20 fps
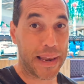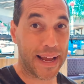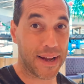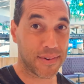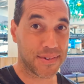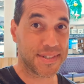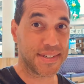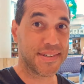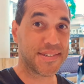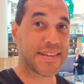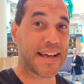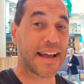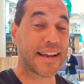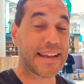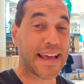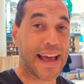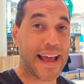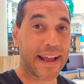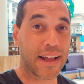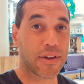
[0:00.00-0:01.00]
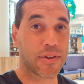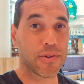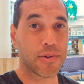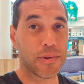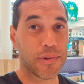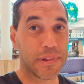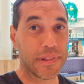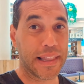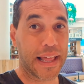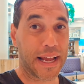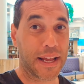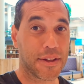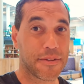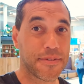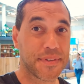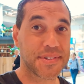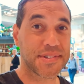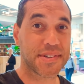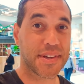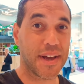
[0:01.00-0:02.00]
blouses and
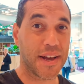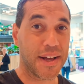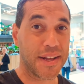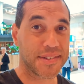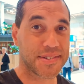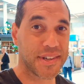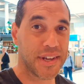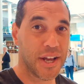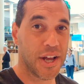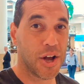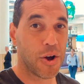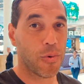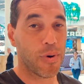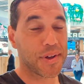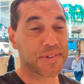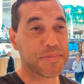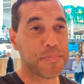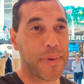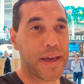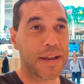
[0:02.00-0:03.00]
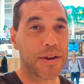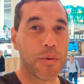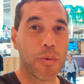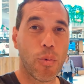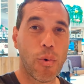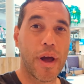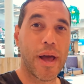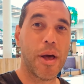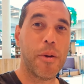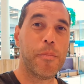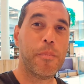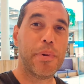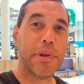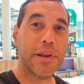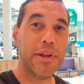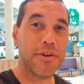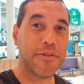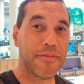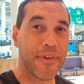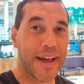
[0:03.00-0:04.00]
ankle-length skirts, whilst men wear
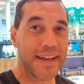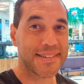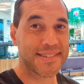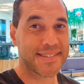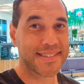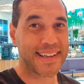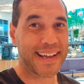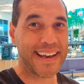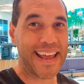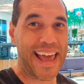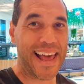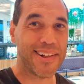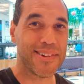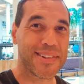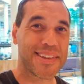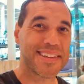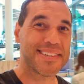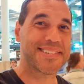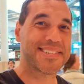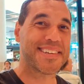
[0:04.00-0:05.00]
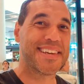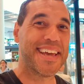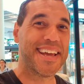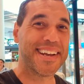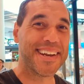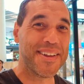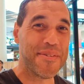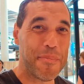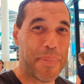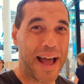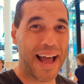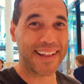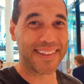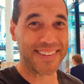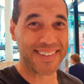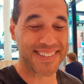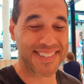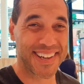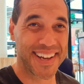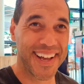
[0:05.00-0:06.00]
blue vests and elk skin
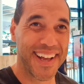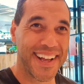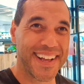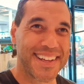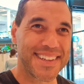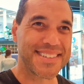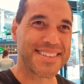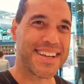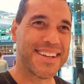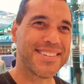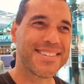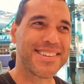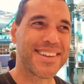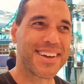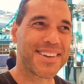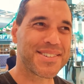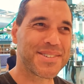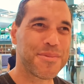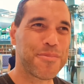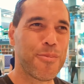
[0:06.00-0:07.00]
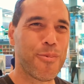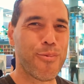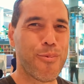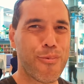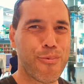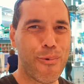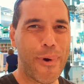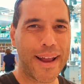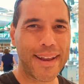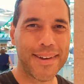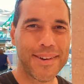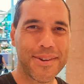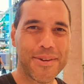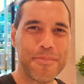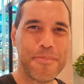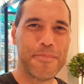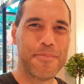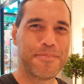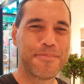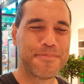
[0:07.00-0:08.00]
pants. Sounds like some
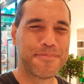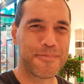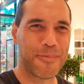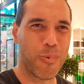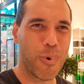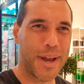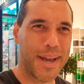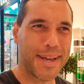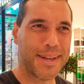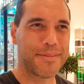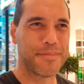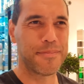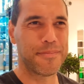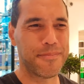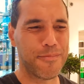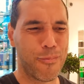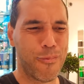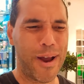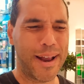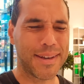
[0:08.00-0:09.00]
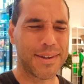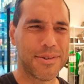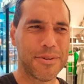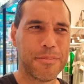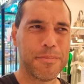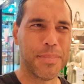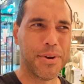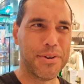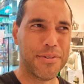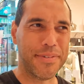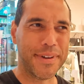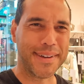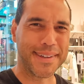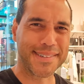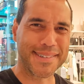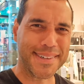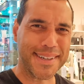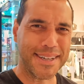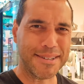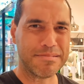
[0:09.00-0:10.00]
random, weird, random movie,
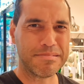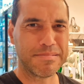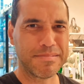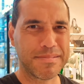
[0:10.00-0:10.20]
doesn't it?